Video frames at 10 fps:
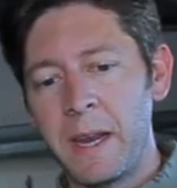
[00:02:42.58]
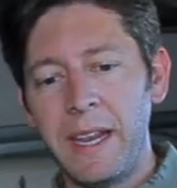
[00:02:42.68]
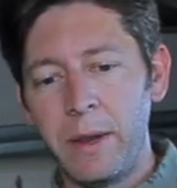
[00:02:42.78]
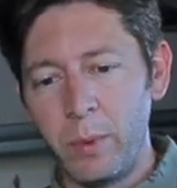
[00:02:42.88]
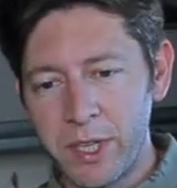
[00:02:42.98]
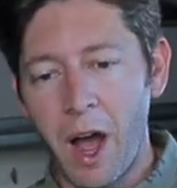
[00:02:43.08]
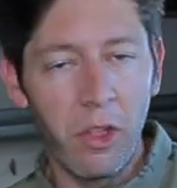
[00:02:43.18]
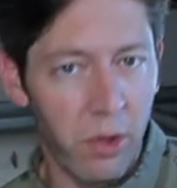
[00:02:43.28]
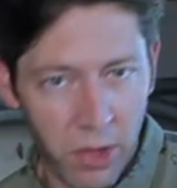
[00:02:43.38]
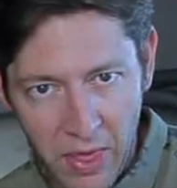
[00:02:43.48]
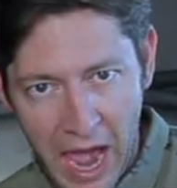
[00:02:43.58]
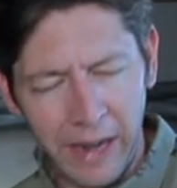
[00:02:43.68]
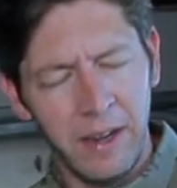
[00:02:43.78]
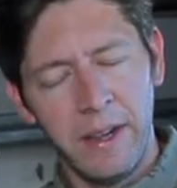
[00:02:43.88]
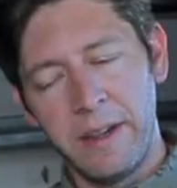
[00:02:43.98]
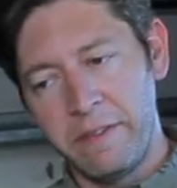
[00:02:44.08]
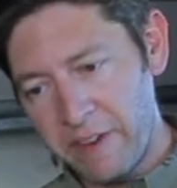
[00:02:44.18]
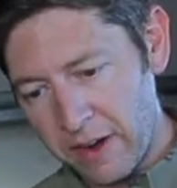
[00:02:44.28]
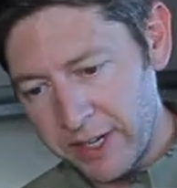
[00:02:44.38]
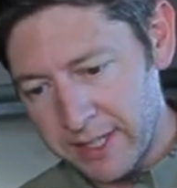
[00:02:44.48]
It was other than that,
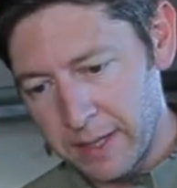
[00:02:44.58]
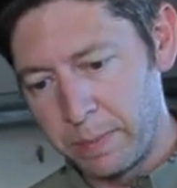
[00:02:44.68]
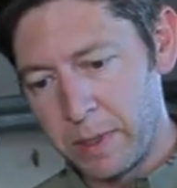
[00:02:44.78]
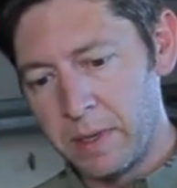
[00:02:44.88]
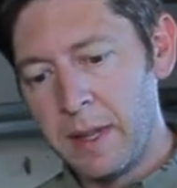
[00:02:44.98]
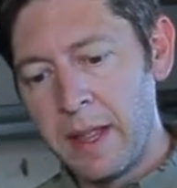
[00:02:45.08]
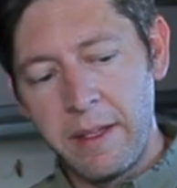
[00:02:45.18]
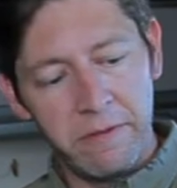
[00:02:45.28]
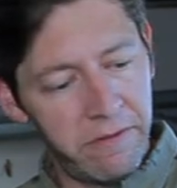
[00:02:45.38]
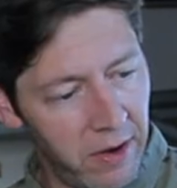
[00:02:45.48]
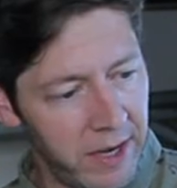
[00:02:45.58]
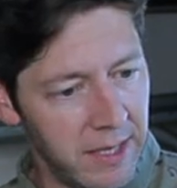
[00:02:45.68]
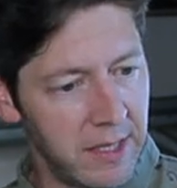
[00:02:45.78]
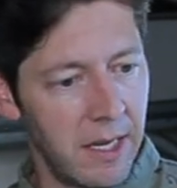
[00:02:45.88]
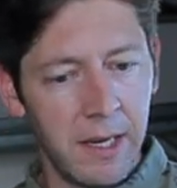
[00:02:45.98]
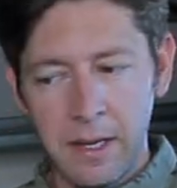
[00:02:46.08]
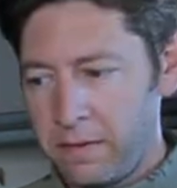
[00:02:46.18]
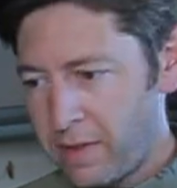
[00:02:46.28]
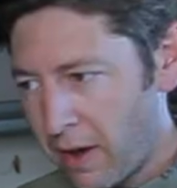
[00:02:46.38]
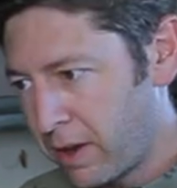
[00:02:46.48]
very simple, very easy,
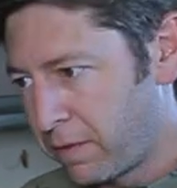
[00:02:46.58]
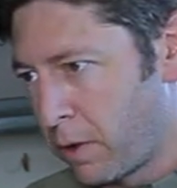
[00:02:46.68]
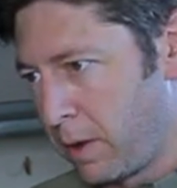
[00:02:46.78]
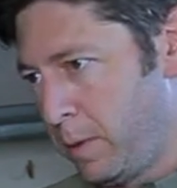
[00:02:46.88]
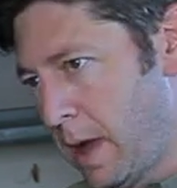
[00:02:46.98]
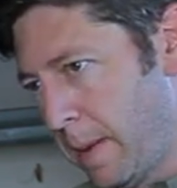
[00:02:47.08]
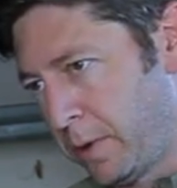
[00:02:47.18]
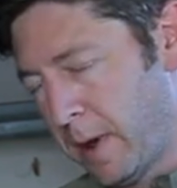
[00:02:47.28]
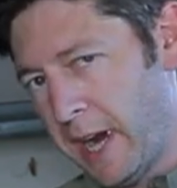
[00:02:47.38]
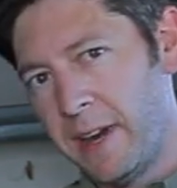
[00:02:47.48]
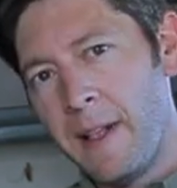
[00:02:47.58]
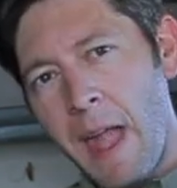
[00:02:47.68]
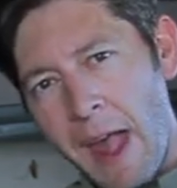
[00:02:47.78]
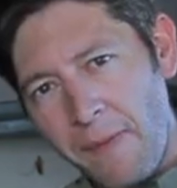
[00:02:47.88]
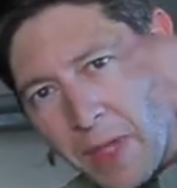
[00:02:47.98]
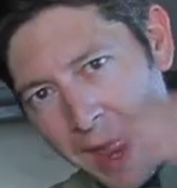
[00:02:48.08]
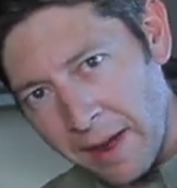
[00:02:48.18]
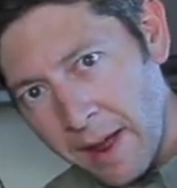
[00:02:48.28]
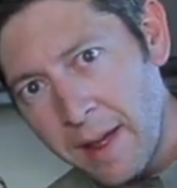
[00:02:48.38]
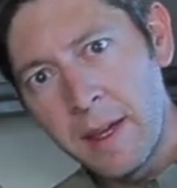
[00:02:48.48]
very affordable upgrade, and then